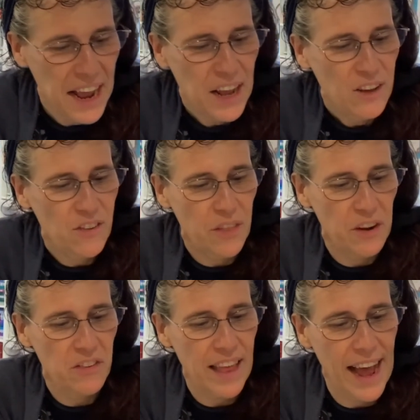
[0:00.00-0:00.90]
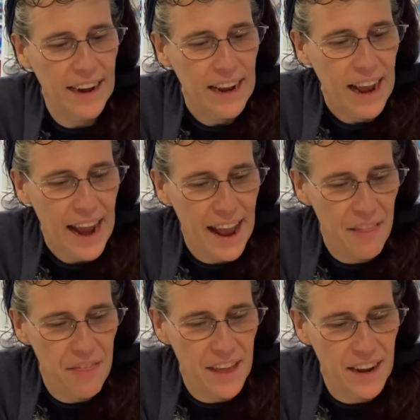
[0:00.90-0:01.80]
so there's that.
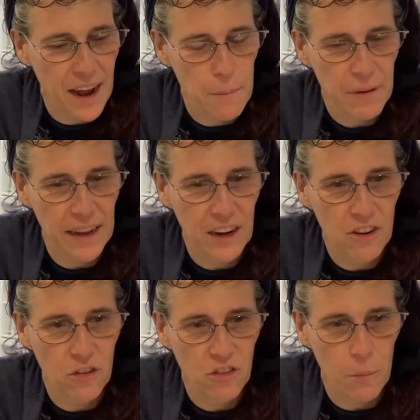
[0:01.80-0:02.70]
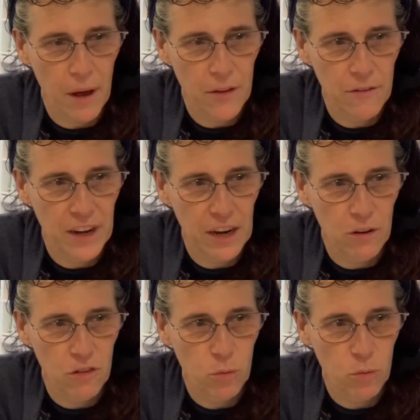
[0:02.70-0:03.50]
And then I'm planning to do some other videos,